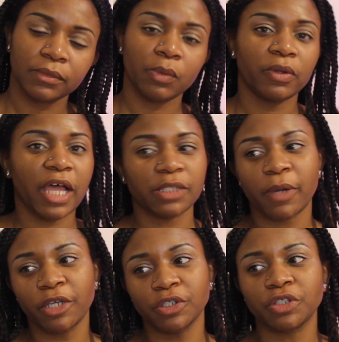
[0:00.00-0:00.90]
Well, that's
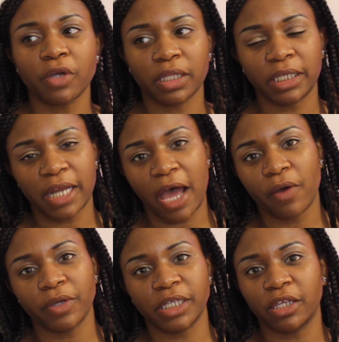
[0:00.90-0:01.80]
why you're struggling
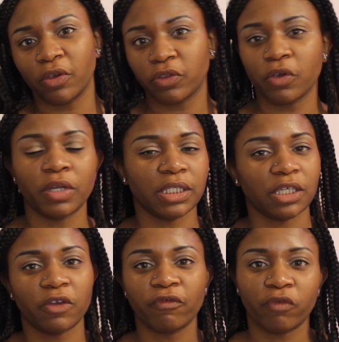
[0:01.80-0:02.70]
now in your 30s
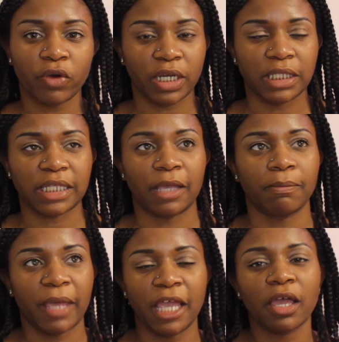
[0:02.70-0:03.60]
and your 40s. Like,
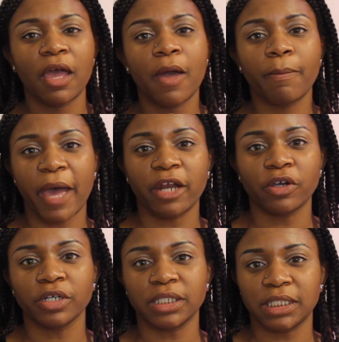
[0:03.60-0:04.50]
make
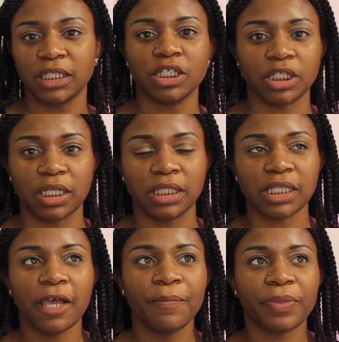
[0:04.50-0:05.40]
better decisions.
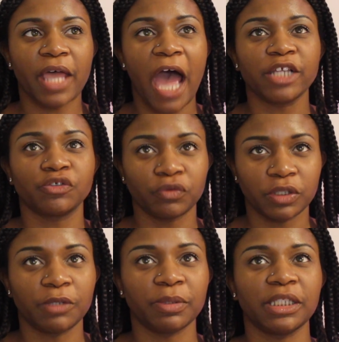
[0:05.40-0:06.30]
I
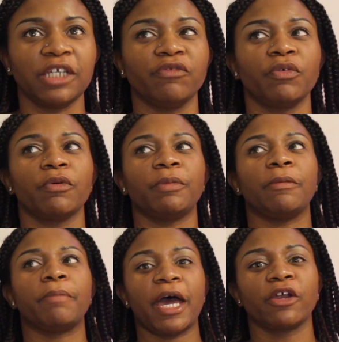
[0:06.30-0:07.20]
truly believe we will
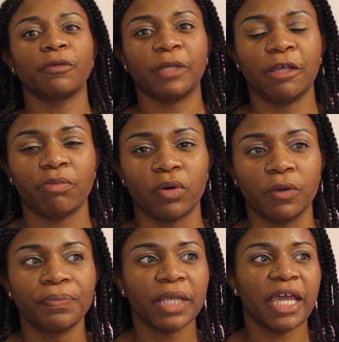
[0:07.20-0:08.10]
be better people
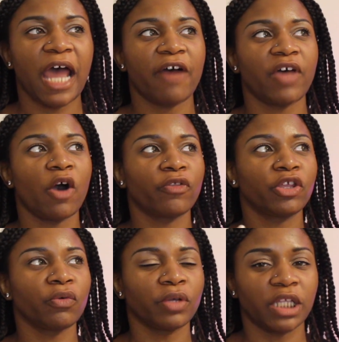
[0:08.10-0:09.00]
and have
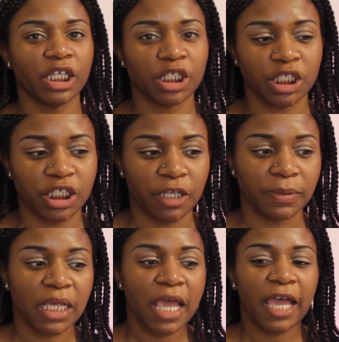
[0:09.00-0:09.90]
healthier
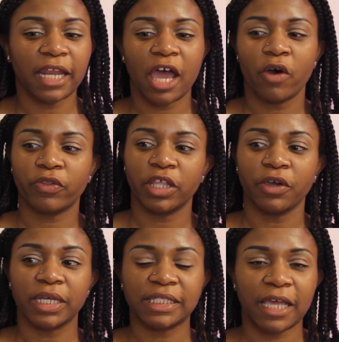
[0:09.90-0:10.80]
relationships and
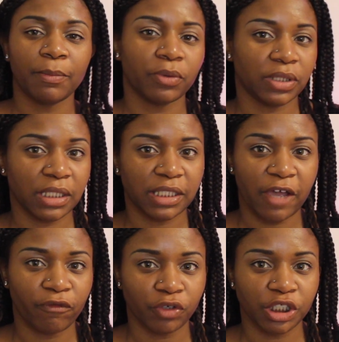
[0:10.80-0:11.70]
healthier examples to
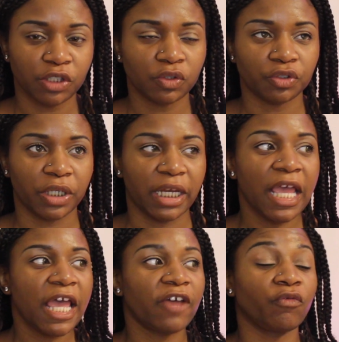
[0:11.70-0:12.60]
set for children
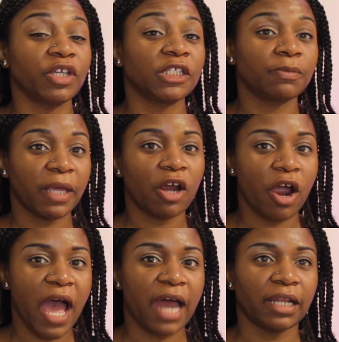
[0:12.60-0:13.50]
if we spent
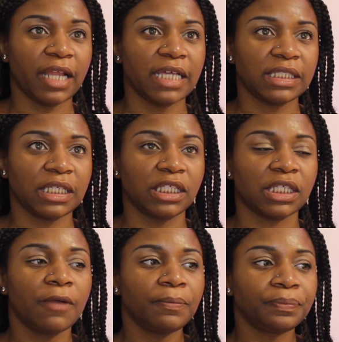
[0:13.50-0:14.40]
our adolescence